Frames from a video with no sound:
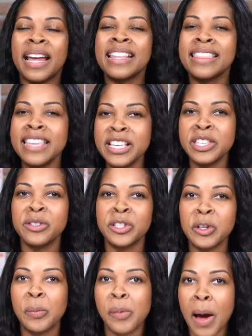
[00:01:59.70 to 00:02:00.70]
I think you
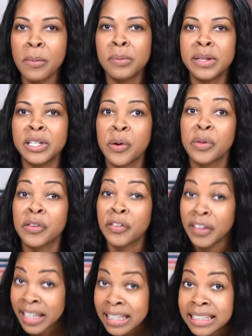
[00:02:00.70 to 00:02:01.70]
still probably know the
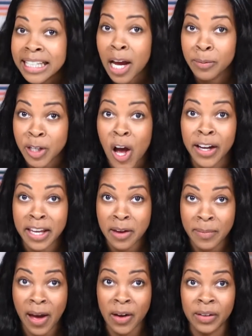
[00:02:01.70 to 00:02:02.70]
feeling I'm talking
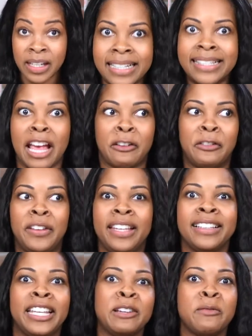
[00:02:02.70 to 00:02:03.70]
about. It's that
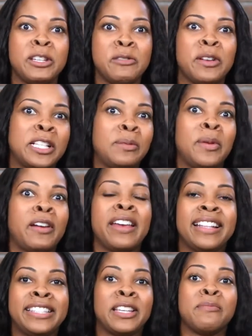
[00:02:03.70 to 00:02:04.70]
feeling when you
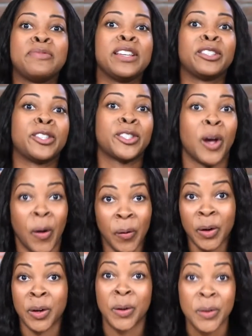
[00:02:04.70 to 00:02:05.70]
experience something
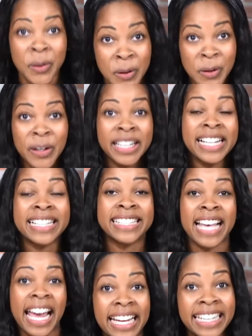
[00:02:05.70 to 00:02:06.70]
so cool and
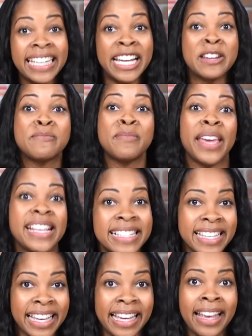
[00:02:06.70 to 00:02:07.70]
exciting and
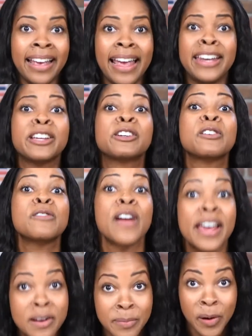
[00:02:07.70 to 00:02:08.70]
amazing and
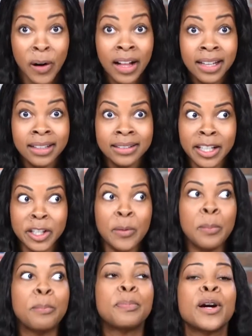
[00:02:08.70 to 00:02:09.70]
incredible that
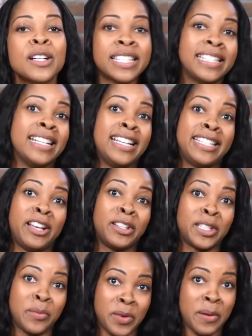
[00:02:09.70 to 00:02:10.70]
you're bursting to tell
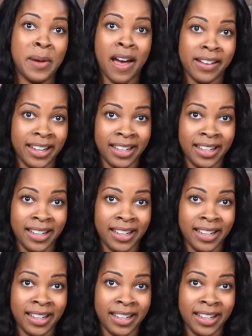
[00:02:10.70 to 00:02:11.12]
someone about